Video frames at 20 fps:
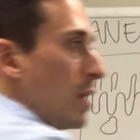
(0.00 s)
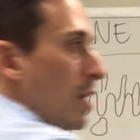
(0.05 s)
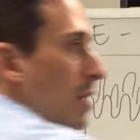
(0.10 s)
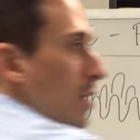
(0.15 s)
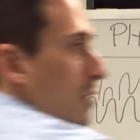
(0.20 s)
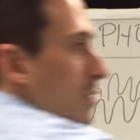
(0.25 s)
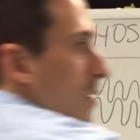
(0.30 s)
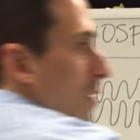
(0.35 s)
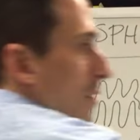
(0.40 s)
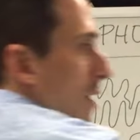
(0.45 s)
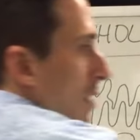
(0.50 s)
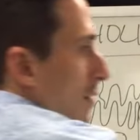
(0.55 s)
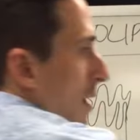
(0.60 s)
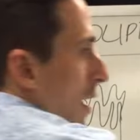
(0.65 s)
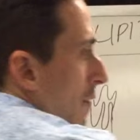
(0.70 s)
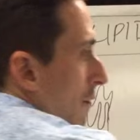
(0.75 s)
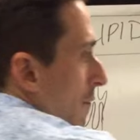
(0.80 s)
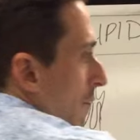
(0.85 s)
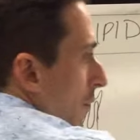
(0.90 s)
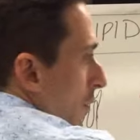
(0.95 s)
so that
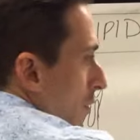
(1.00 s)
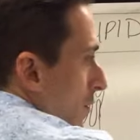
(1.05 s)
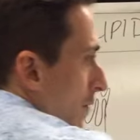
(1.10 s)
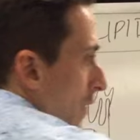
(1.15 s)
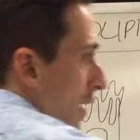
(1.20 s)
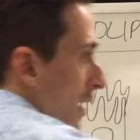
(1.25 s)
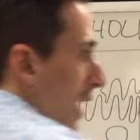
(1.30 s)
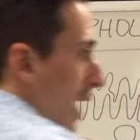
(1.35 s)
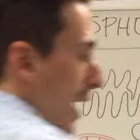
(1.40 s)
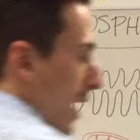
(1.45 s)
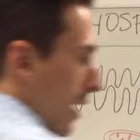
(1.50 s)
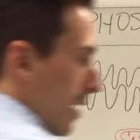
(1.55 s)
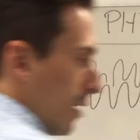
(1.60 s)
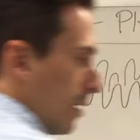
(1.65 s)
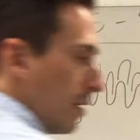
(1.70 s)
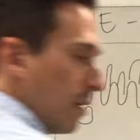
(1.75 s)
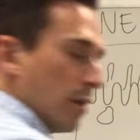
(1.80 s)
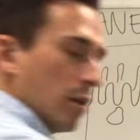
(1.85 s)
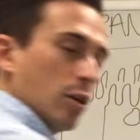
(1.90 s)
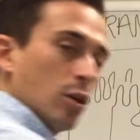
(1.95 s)
that phosphate head